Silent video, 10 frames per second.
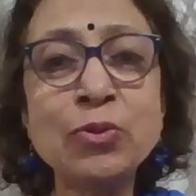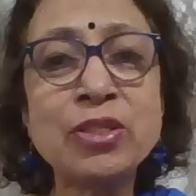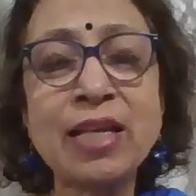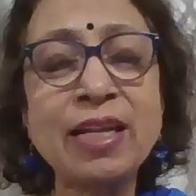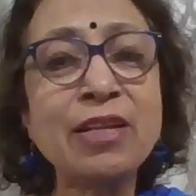who's
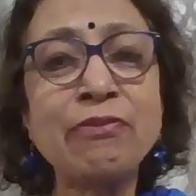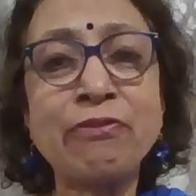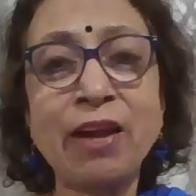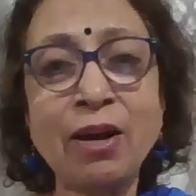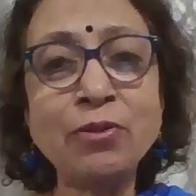selling
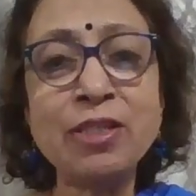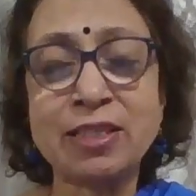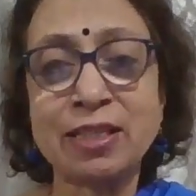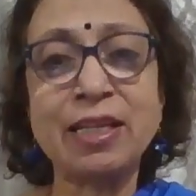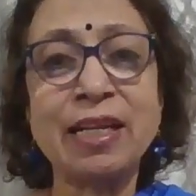
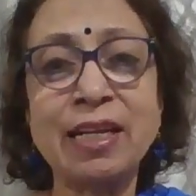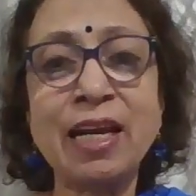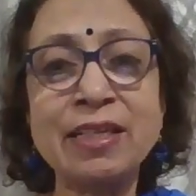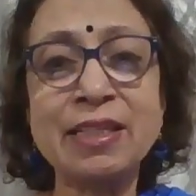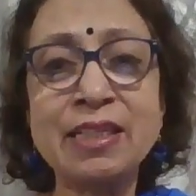flowers in
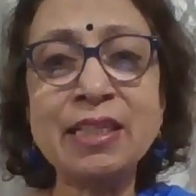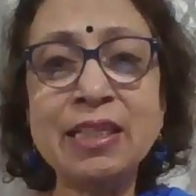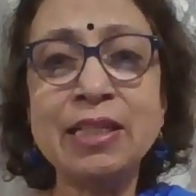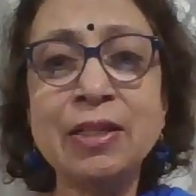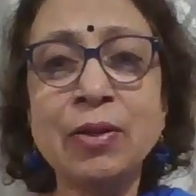London
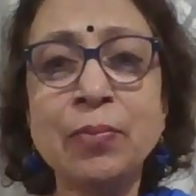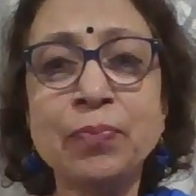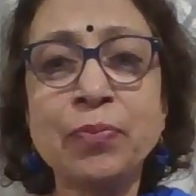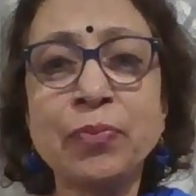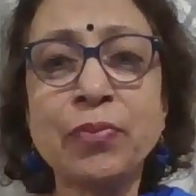
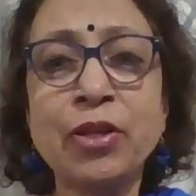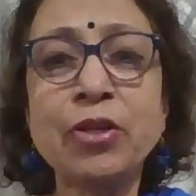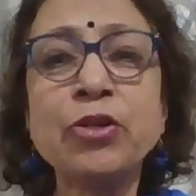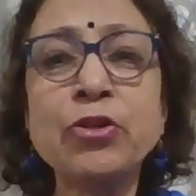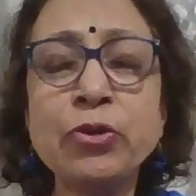
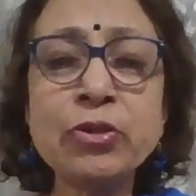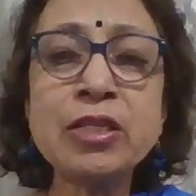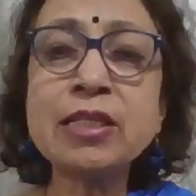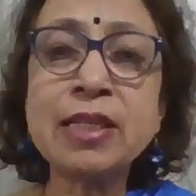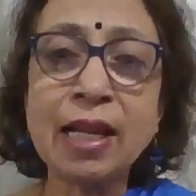
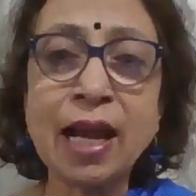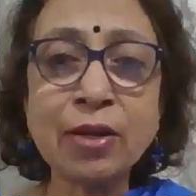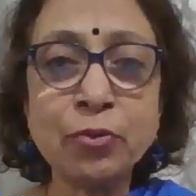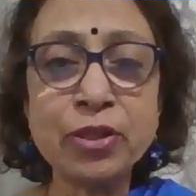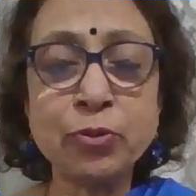uses the
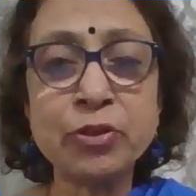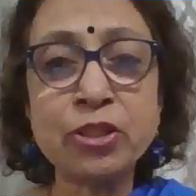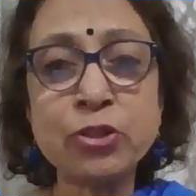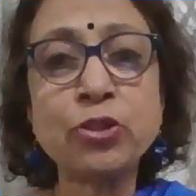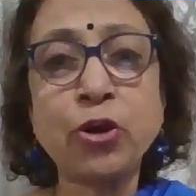language which
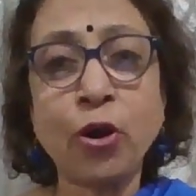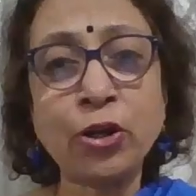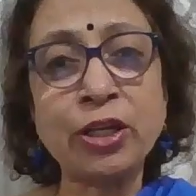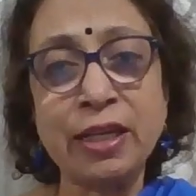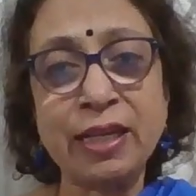is
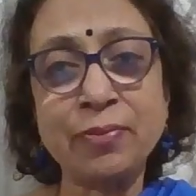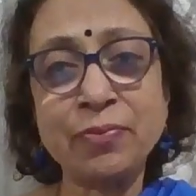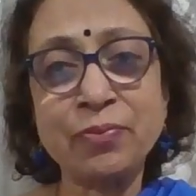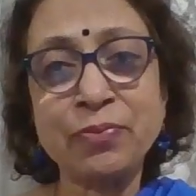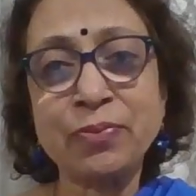Cockney.
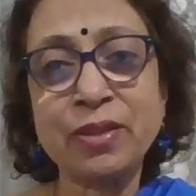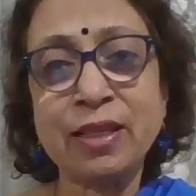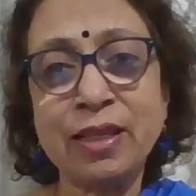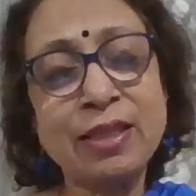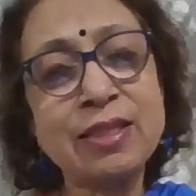
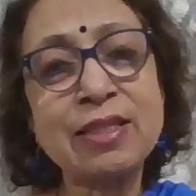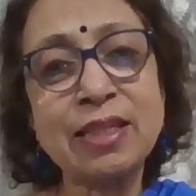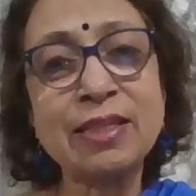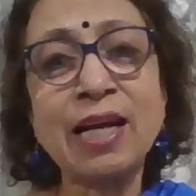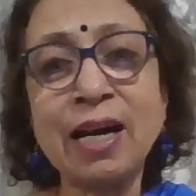It is
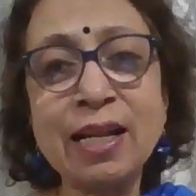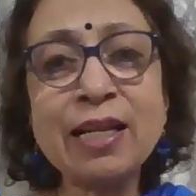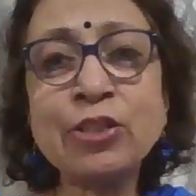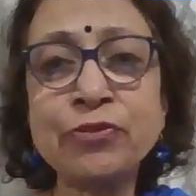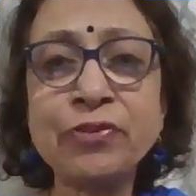a
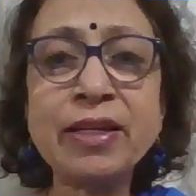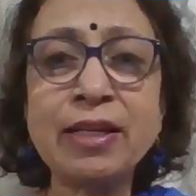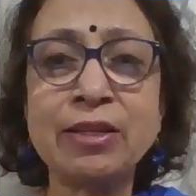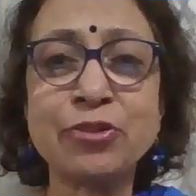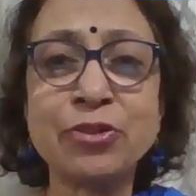dialect of
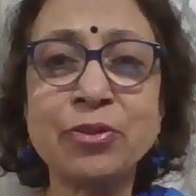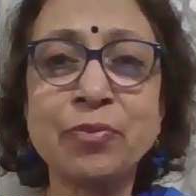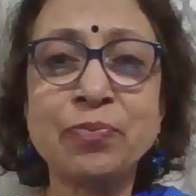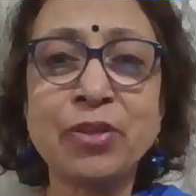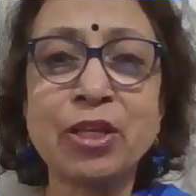English.
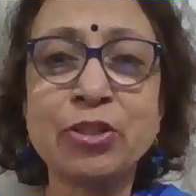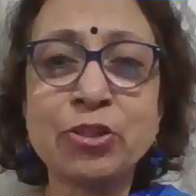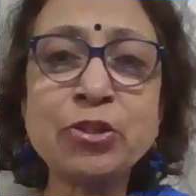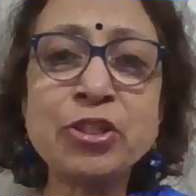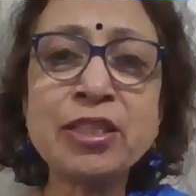
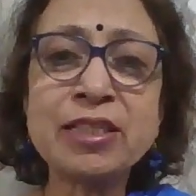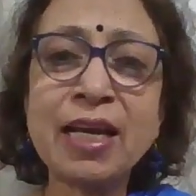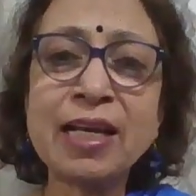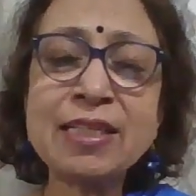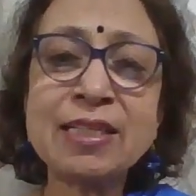So she
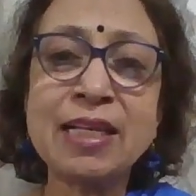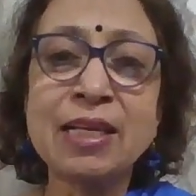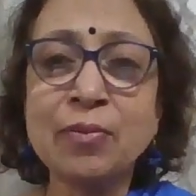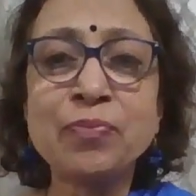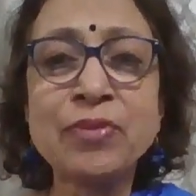says,
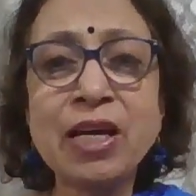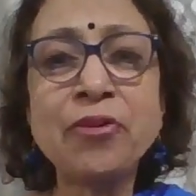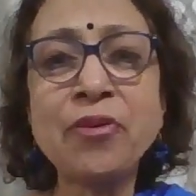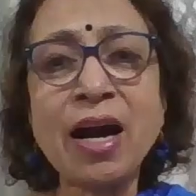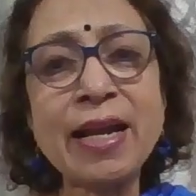the
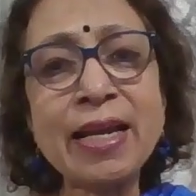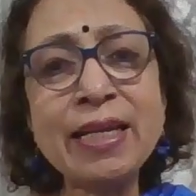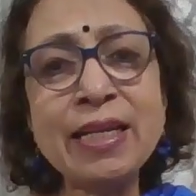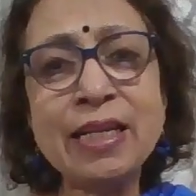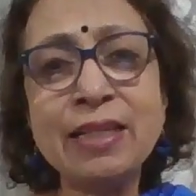
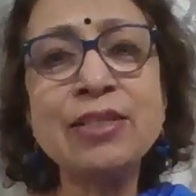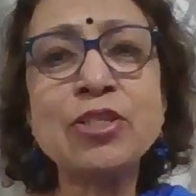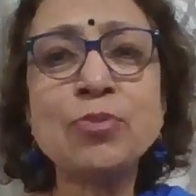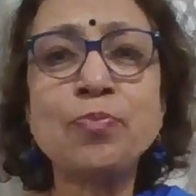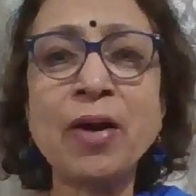Rhine in
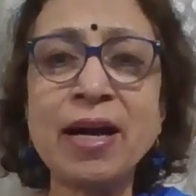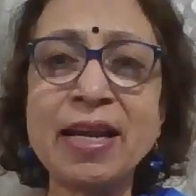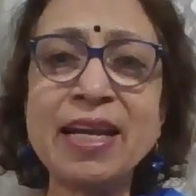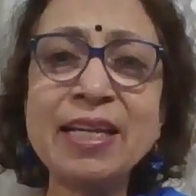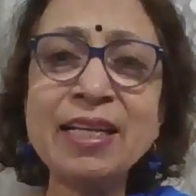
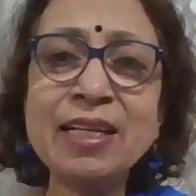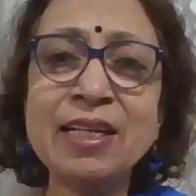spine